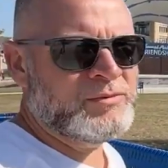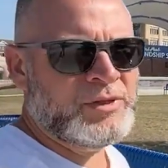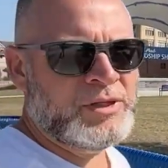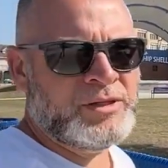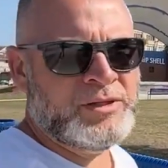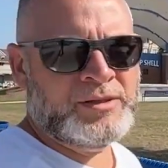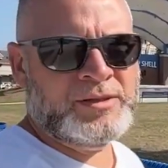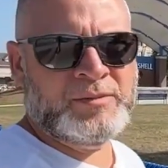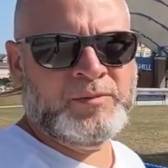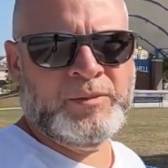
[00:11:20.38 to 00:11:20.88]

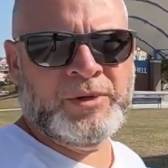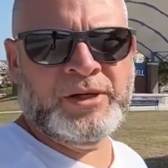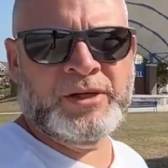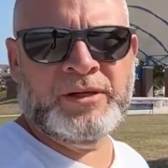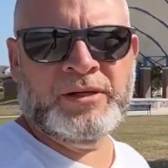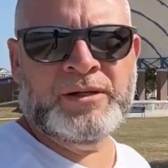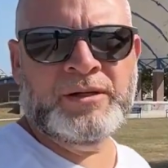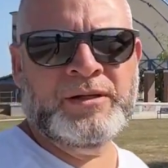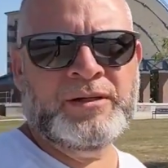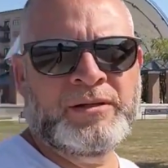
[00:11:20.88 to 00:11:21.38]
East
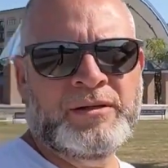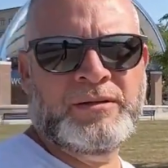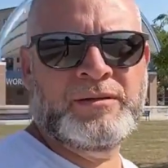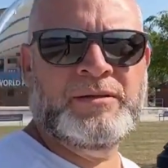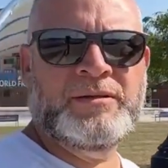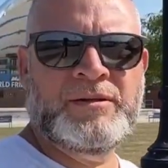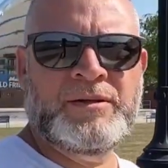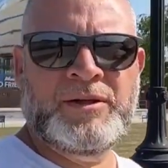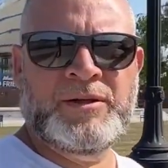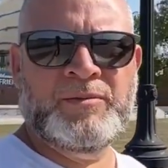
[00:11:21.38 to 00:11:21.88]
Bank
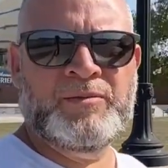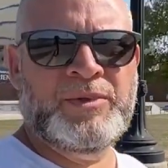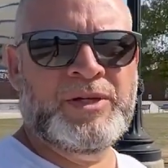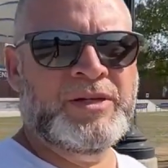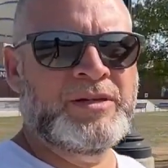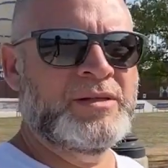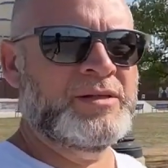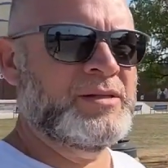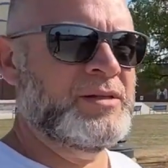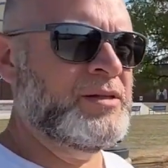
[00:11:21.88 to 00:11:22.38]
in
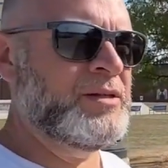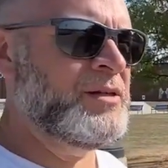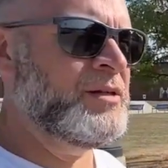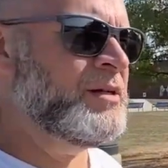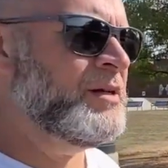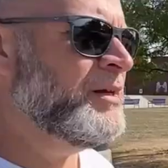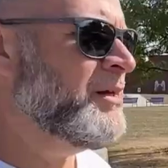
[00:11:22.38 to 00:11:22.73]
Bay City.